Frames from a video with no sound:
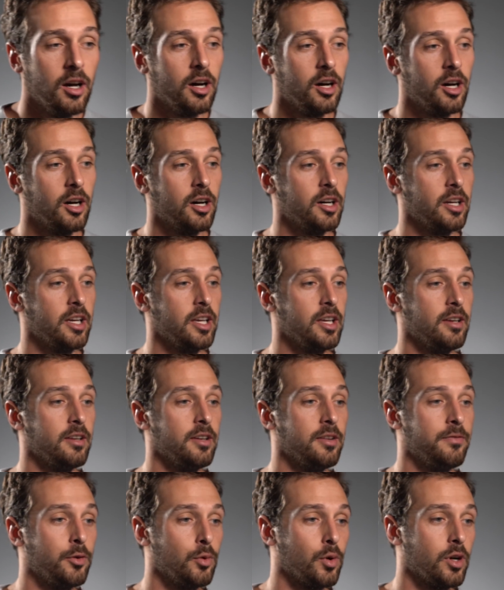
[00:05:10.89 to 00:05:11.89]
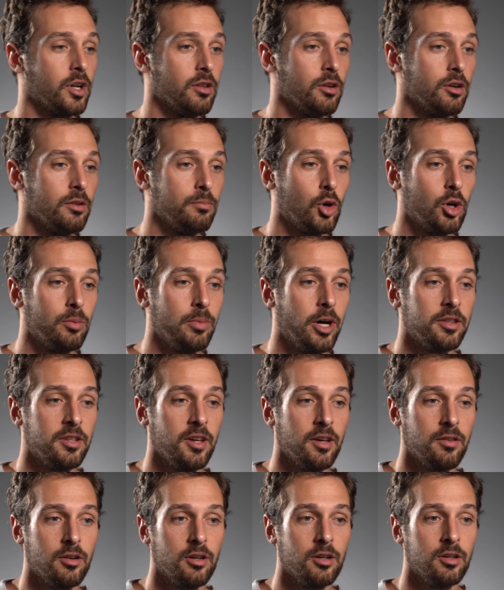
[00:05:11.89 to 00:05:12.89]
Uh, if you want to learn more
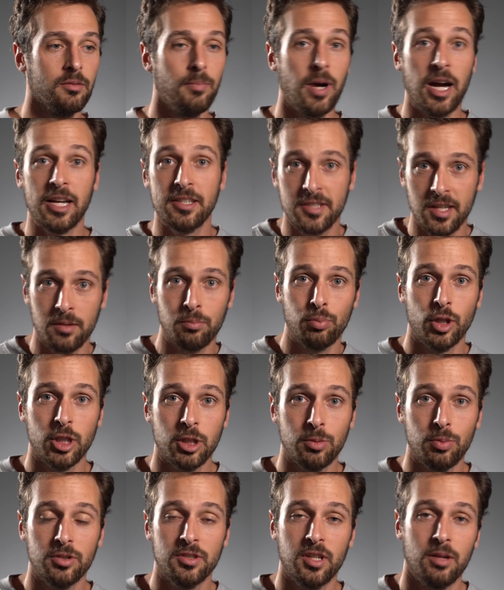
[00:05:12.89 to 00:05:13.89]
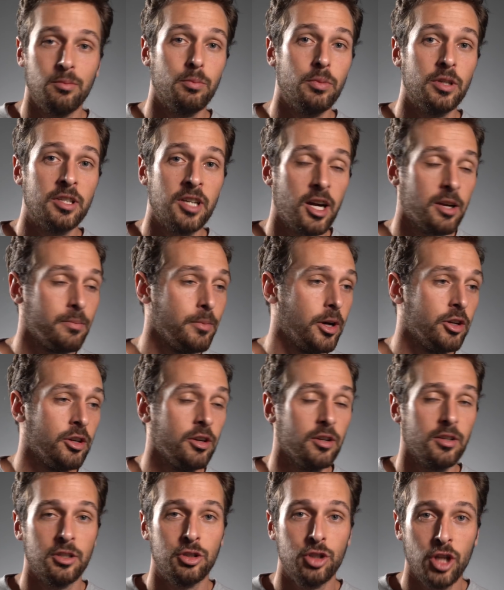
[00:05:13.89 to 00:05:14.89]
about the other mindset principles that I'm going to be talking about
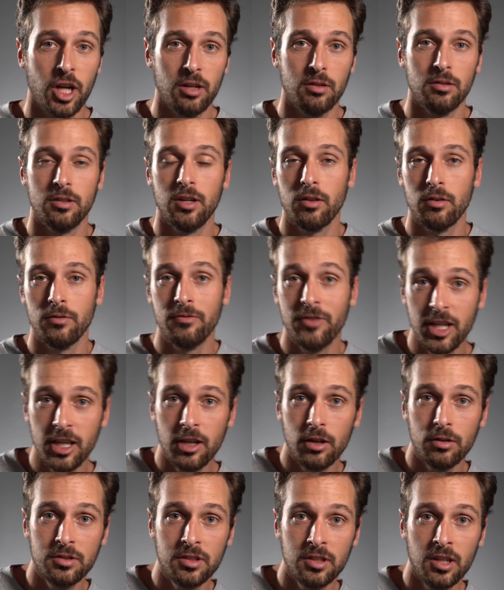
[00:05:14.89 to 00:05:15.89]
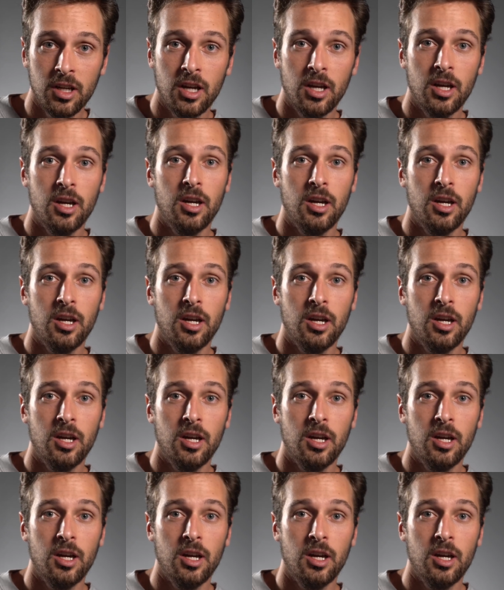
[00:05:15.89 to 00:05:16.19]
here on the channel and other videos,